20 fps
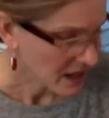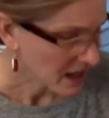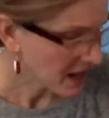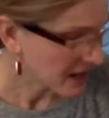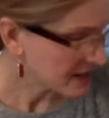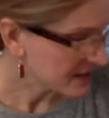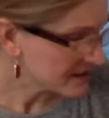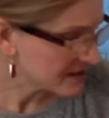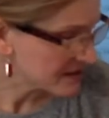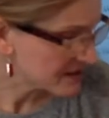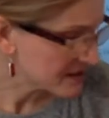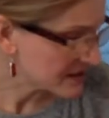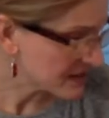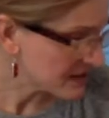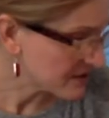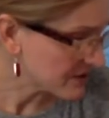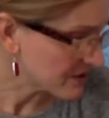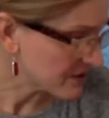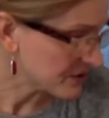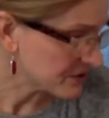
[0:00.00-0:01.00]
I
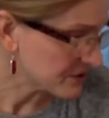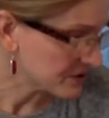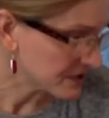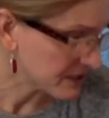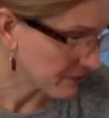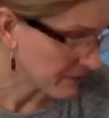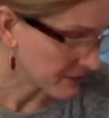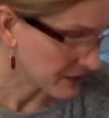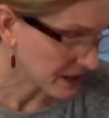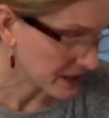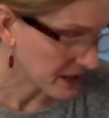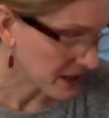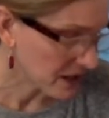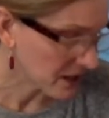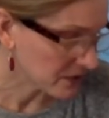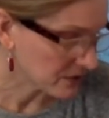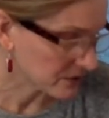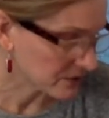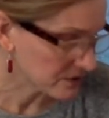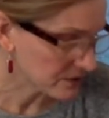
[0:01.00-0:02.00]
see that they're different
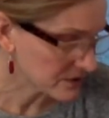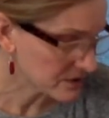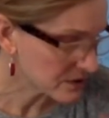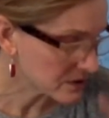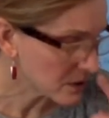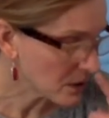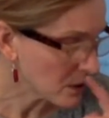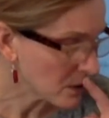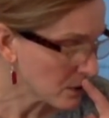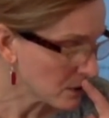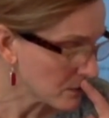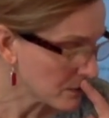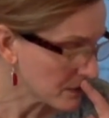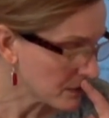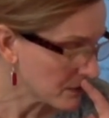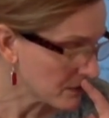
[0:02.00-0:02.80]
colors. Oh, but